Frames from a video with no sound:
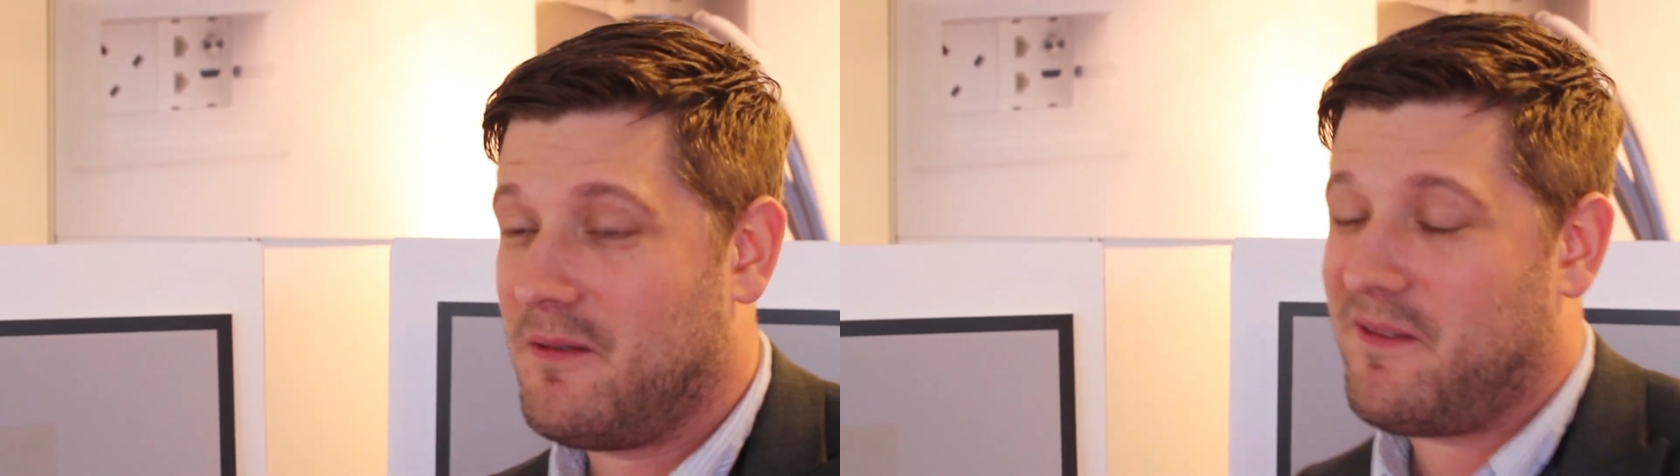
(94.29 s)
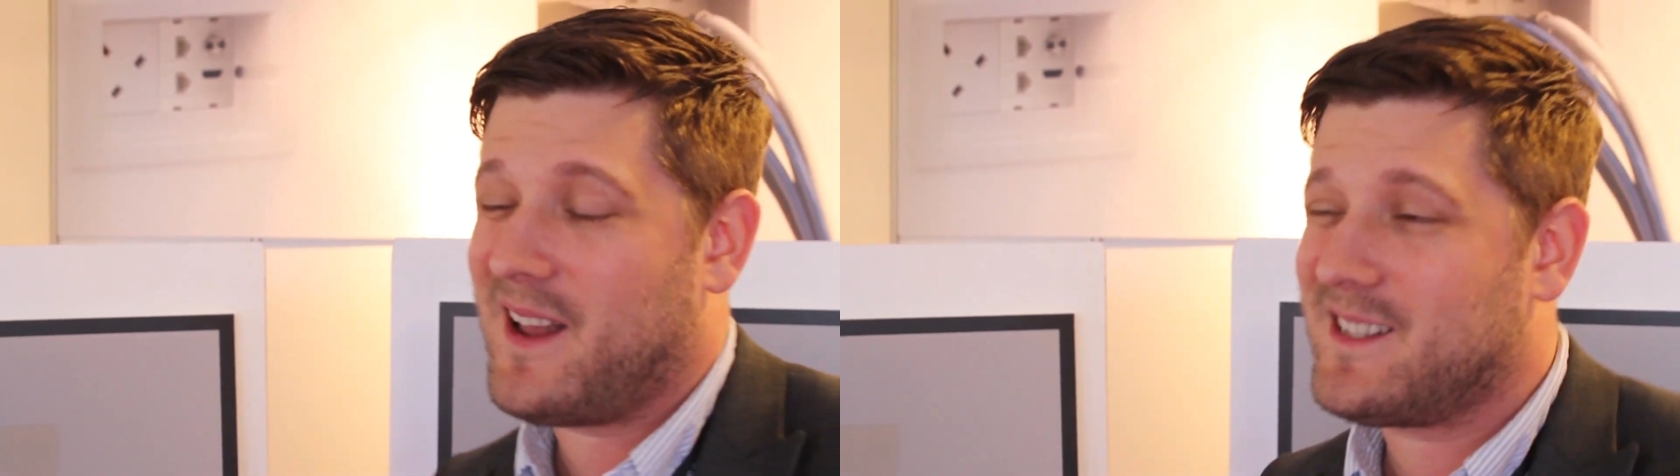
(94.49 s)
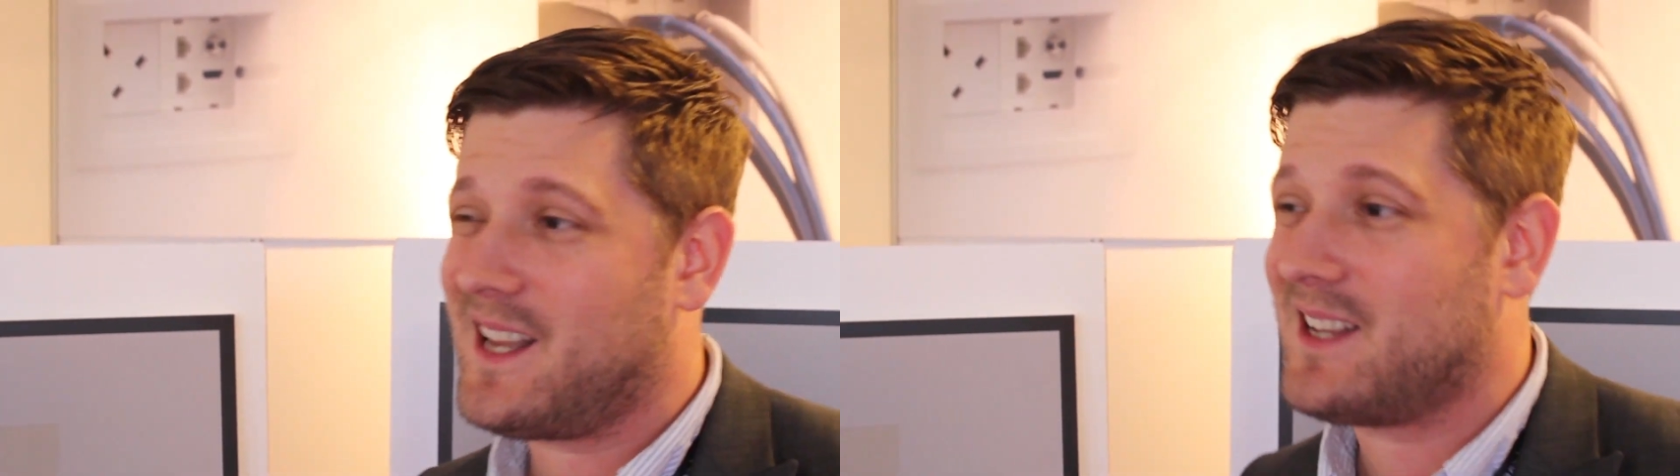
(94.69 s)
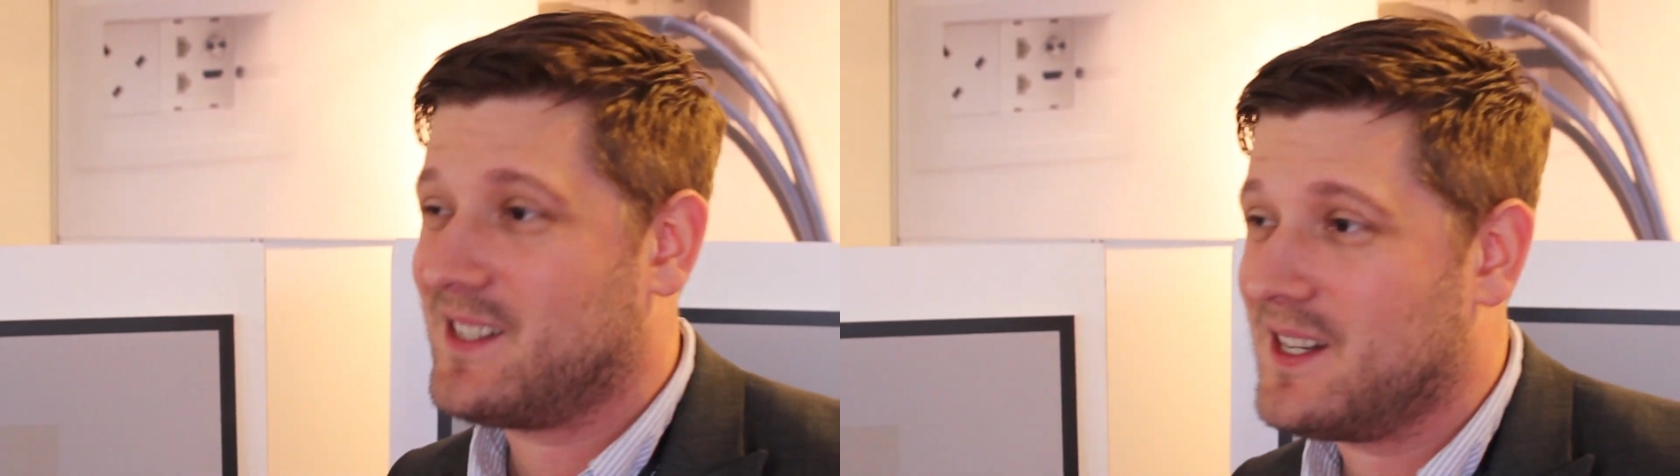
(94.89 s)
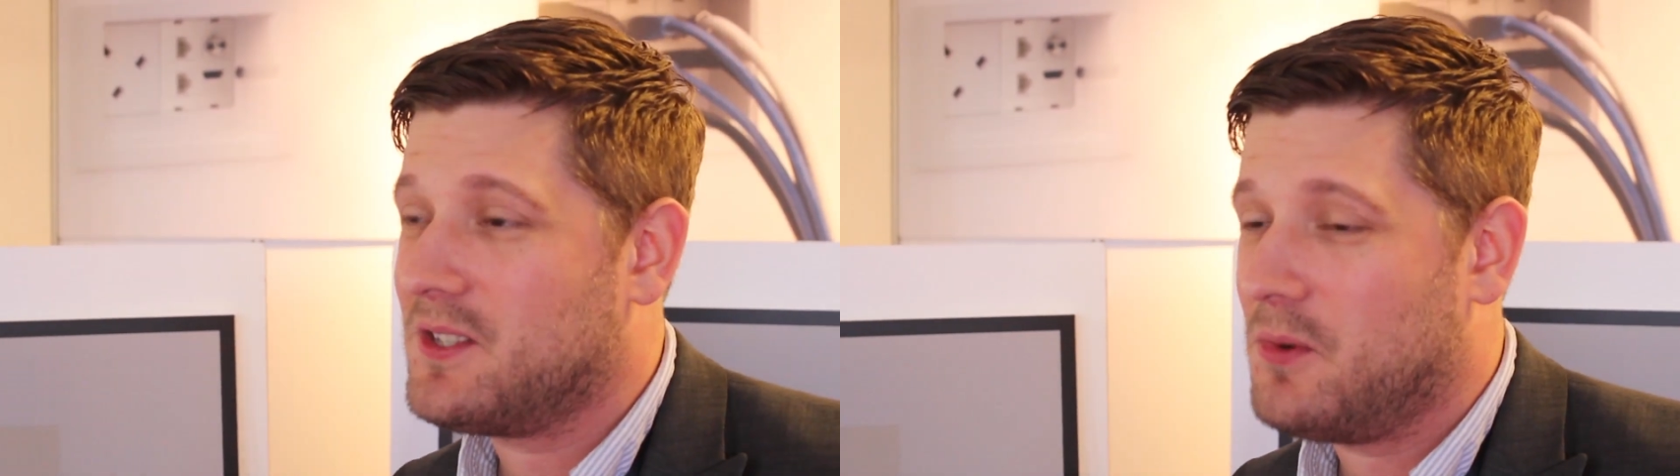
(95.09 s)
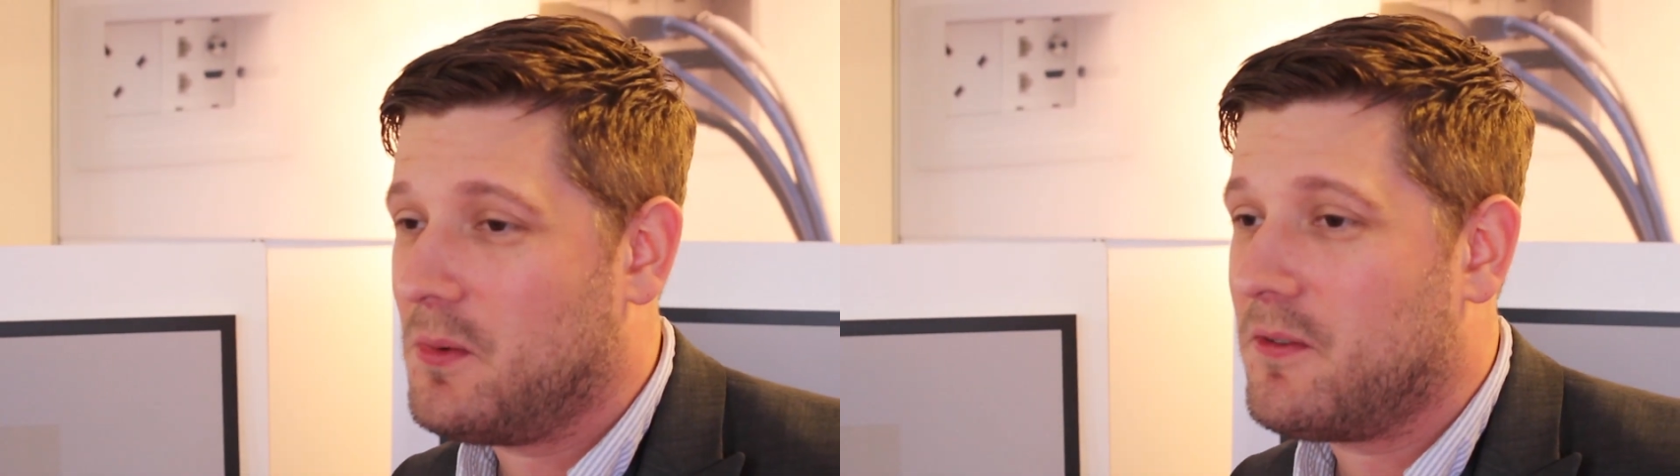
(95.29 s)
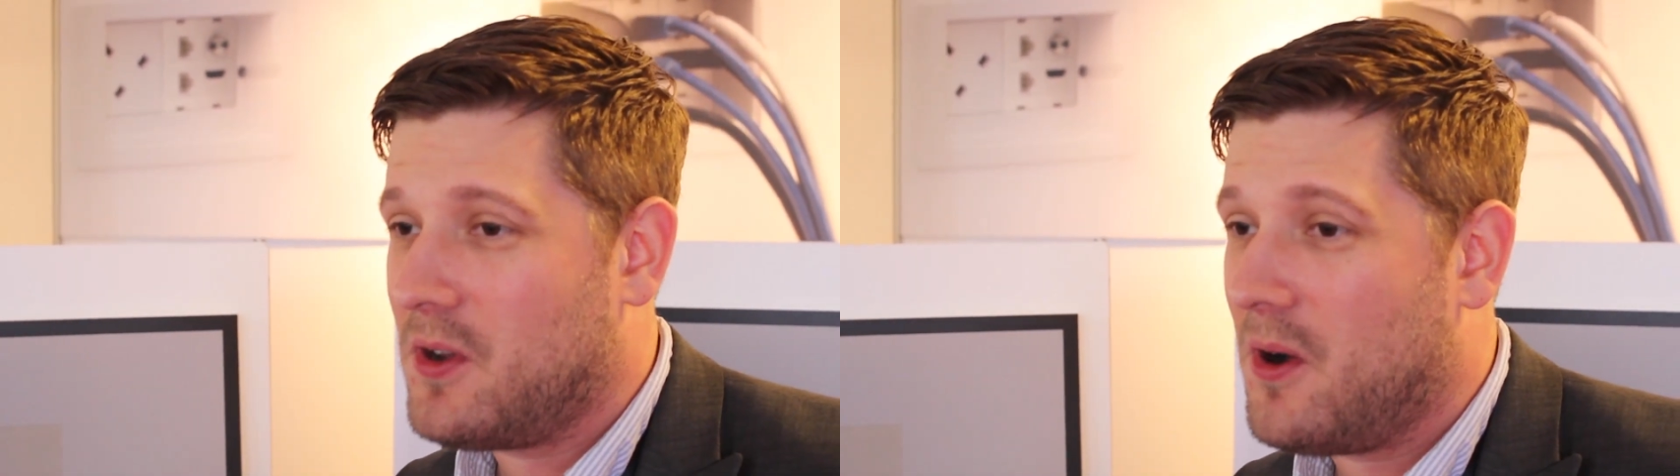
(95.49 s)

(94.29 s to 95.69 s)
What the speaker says: fantastic to what we've